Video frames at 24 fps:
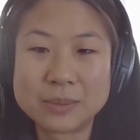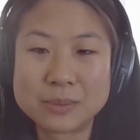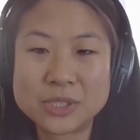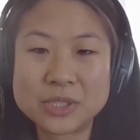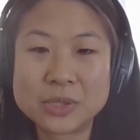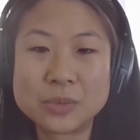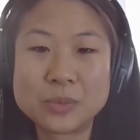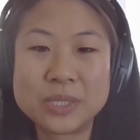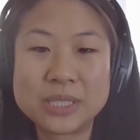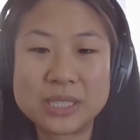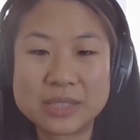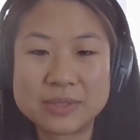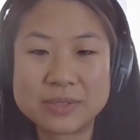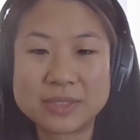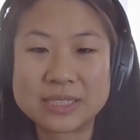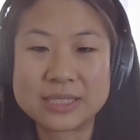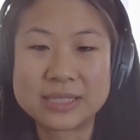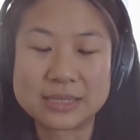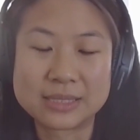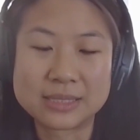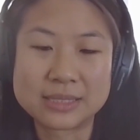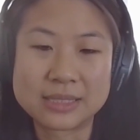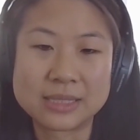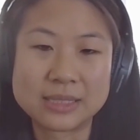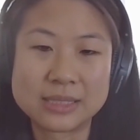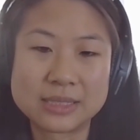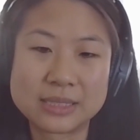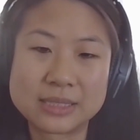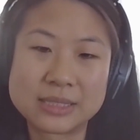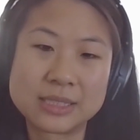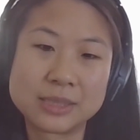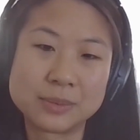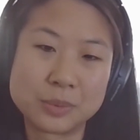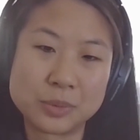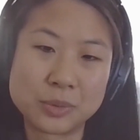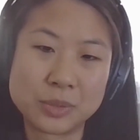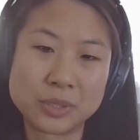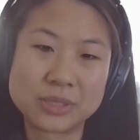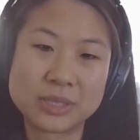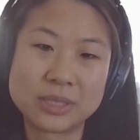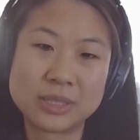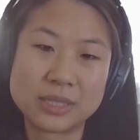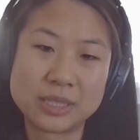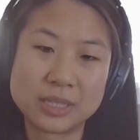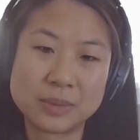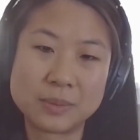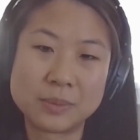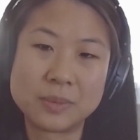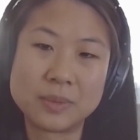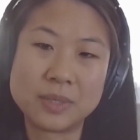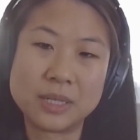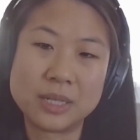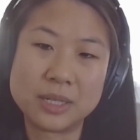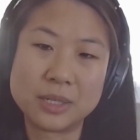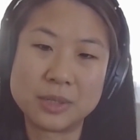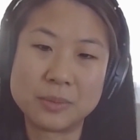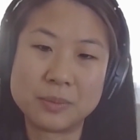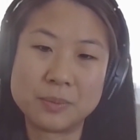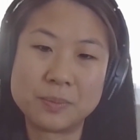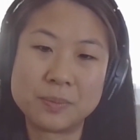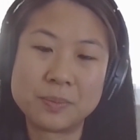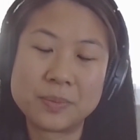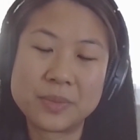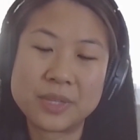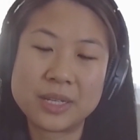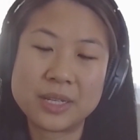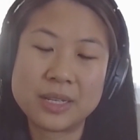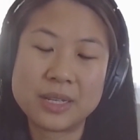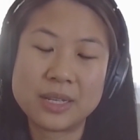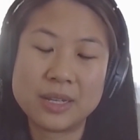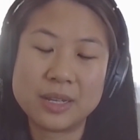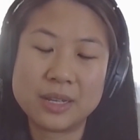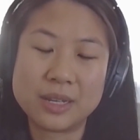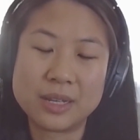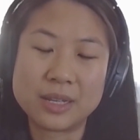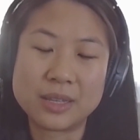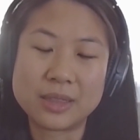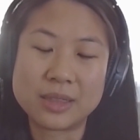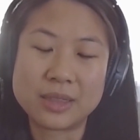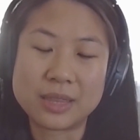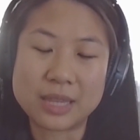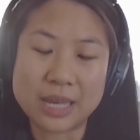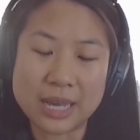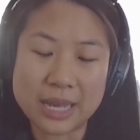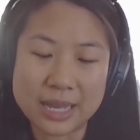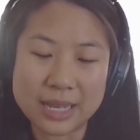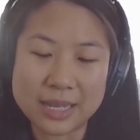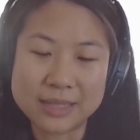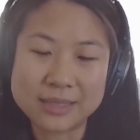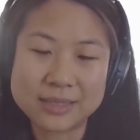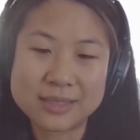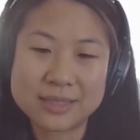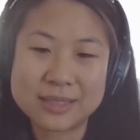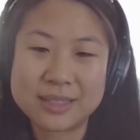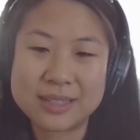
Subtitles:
So we give assistance and support to them on that.